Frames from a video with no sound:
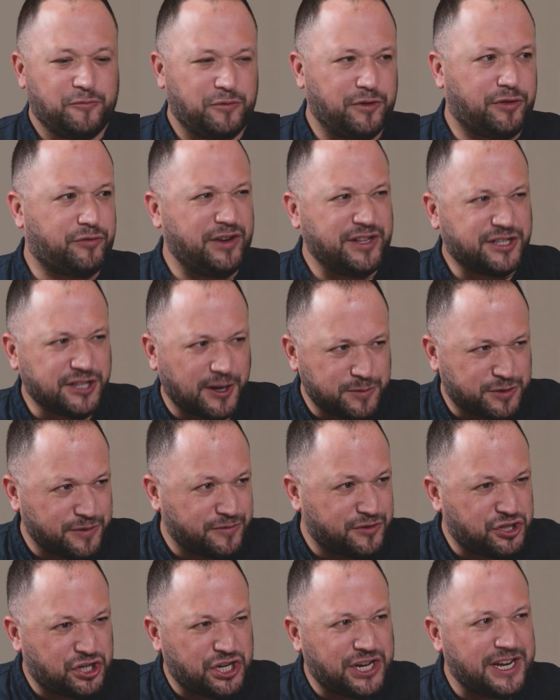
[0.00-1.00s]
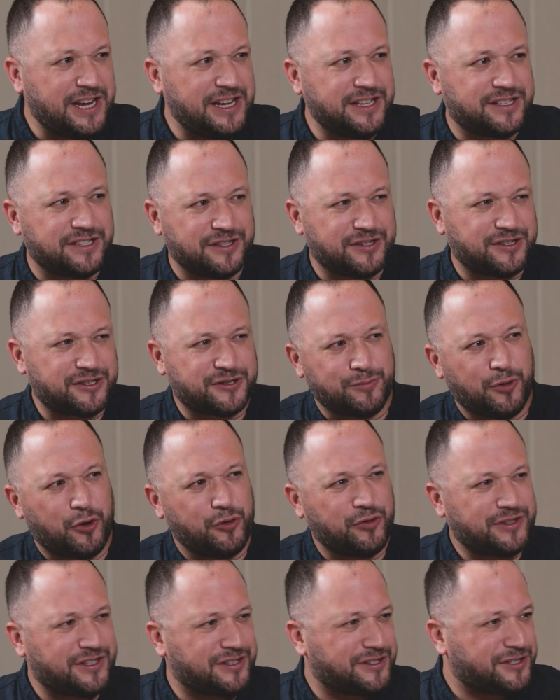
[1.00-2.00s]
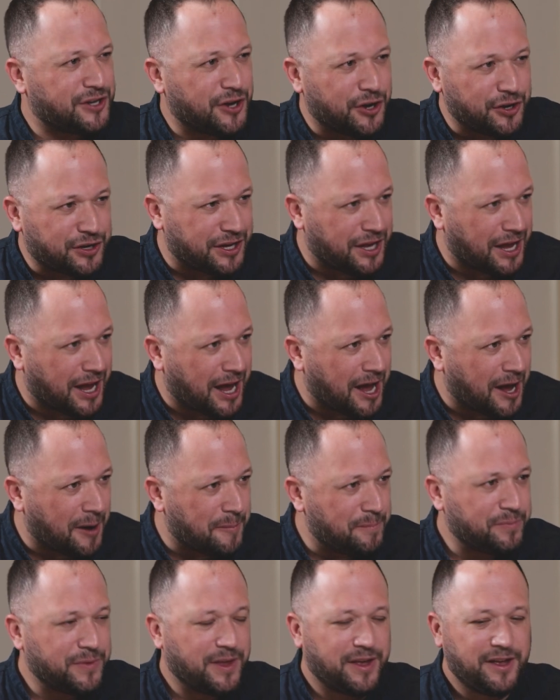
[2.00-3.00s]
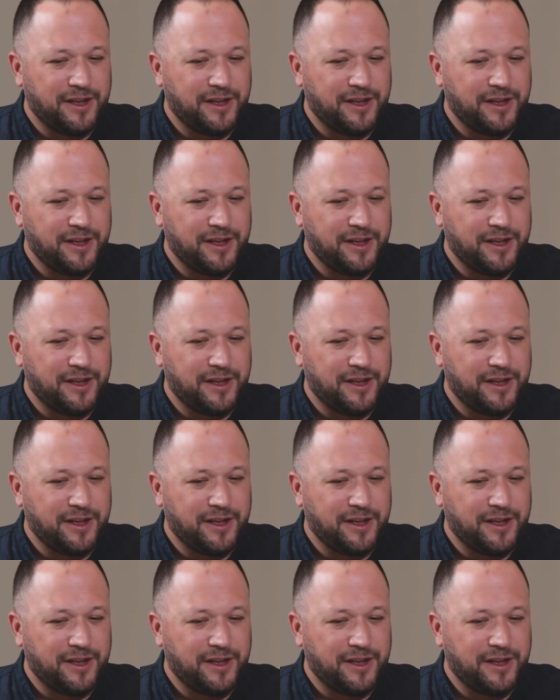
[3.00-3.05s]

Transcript: with 3 types of cheese and smoked turkey ham.